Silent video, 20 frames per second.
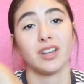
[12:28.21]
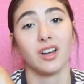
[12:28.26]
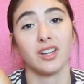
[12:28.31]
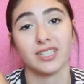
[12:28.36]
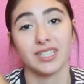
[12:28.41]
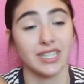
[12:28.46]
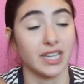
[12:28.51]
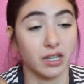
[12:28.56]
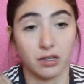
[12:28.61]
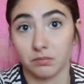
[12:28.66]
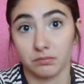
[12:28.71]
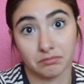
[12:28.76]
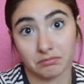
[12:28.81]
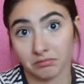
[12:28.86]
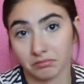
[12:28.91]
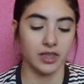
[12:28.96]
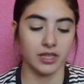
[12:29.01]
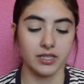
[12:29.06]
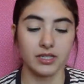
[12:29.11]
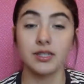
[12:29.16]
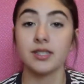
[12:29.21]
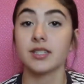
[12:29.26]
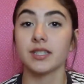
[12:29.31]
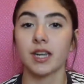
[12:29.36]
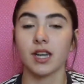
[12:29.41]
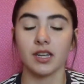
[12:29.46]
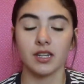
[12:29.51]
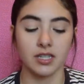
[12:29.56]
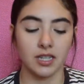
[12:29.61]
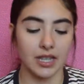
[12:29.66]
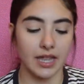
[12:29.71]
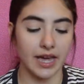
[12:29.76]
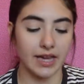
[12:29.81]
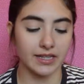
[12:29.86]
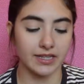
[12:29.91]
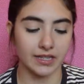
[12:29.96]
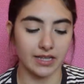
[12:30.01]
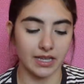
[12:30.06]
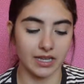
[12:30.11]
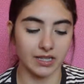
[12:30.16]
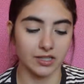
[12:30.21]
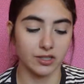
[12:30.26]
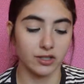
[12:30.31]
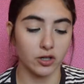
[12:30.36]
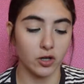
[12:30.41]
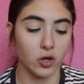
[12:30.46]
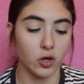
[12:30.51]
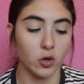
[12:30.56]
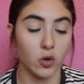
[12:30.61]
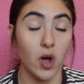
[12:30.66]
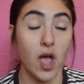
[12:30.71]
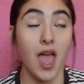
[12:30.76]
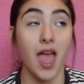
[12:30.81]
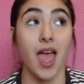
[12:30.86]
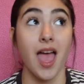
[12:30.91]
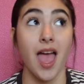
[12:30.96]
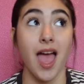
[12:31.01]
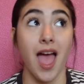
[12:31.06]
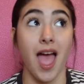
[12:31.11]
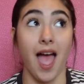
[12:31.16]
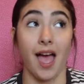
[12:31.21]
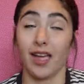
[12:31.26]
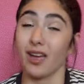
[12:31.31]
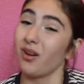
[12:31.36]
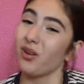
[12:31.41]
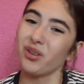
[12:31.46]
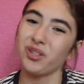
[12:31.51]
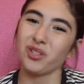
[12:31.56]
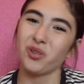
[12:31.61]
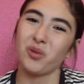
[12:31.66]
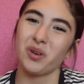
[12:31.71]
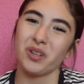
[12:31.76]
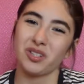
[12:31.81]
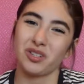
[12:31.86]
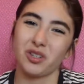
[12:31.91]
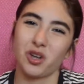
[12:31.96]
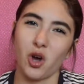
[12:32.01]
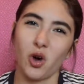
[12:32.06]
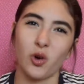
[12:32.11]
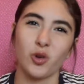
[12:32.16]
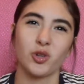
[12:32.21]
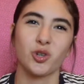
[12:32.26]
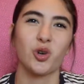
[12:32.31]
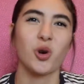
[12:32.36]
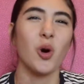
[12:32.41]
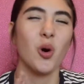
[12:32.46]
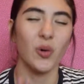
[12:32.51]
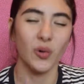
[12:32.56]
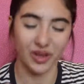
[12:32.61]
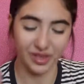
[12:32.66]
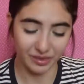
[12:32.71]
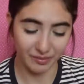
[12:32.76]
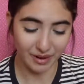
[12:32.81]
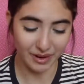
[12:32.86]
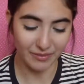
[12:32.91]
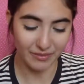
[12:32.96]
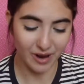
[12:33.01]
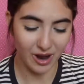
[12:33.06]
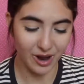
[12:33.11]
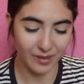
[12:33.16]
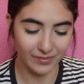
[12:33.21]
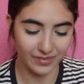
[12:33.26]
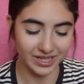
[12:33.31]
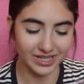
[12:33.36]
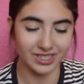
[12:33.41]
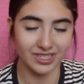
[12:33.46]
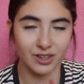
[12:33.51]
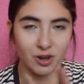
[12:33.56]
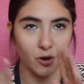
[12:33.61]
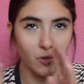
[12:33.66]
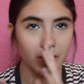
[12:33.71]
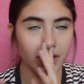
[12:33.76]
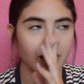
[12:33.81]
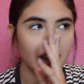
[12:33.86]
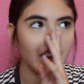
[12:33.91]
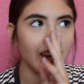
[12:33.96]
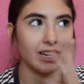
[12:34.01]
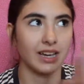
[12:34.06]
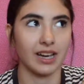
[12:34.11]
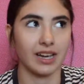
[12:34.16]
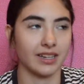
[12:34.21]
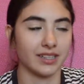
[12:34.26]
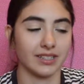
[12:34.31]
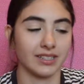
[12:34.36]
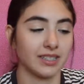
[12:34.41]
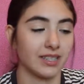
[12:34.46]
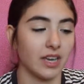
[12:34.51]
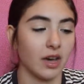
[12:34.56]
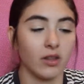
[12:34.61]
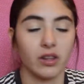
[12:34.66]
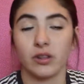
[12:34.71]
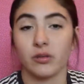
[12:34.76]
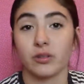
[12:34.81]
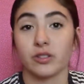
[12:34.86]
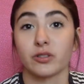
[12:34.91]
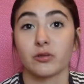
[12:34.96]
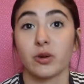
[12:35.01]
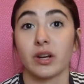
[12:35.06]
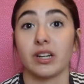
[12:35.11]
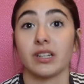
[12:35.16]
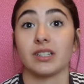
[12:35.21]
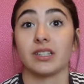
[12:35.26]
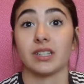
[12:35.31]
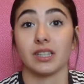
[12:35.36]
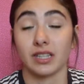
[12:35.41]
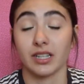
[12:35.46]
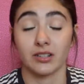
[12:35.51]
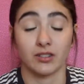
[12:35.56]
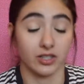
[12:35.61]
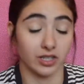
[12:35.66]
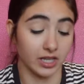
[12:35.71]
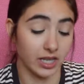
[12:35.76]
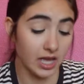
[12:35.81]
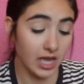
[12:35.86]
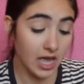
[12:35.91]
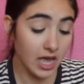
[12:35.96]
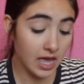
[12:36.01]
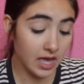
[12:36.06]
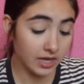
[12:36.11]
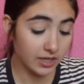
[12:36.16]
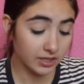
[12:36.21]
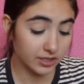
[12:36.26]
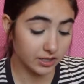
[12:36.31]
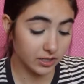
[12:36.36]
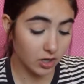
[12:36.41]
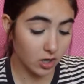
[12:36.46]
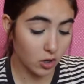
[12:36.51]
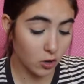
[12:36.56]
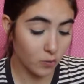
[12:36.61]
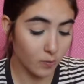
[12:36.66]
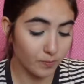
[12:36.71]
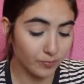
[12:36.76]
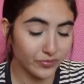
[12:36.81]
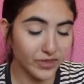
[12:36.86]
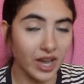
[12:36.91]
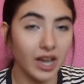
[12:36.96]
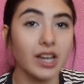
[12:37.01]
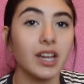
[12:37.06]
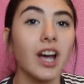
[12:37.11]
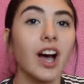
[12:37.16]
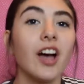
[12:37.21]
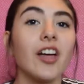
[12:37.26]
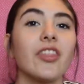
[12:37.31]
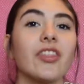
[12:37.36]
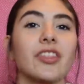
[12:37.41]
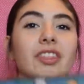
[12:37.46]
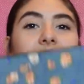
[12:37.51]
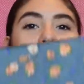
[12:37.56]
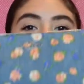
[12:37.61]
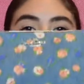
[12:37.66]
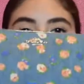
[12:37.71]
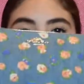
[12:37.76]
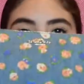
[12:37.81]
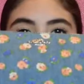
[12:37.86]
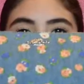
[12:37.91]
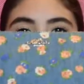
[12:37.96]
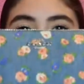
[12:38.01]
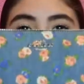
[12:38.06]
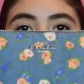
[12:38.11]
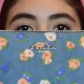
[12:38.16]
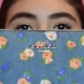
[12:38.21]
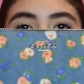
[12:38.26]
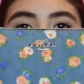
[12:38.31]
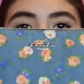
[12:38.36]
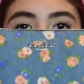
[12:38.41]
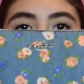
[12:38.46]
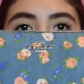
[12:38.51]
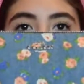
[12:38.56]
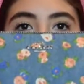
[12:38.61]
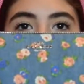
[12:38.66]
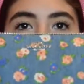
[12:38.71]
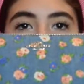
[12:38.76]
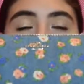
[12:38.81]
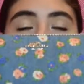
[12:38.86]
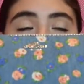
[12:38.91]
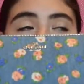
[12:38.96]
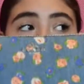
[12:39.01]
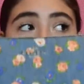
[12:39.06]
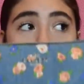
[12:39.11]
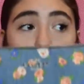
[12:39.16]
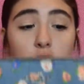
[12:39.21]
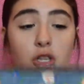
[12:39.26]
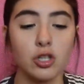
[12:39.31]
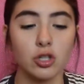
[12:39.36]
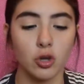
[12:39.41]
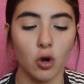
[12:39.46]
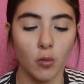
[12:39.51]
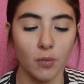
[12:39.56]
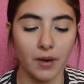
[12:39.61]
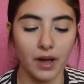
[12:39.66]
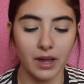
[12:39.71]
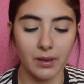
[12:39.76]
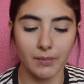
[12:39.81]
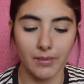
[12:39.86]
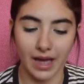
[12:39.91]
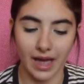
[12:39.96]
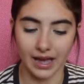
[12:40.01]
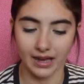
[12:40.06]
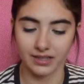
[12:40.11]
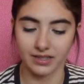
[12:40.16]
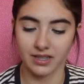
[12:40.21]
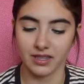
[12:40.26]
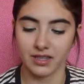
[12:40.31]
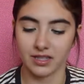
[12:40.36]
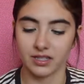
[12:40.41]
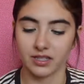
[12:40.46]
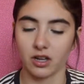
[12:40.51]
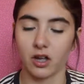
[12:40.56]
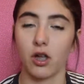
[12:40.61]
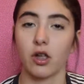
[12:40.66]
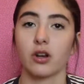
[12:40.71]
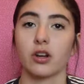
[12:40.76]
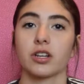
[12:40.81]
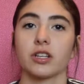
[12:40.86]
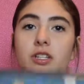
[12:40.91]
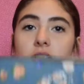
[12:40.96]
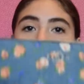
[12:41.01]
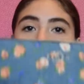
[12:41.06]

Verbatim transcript: on sale. This is the second to last thing, so I also went to Coach with my mom because oh my god guys, the outlet was crazy, literally. So I got this beautiful bag. I usually don't buy bags in this color because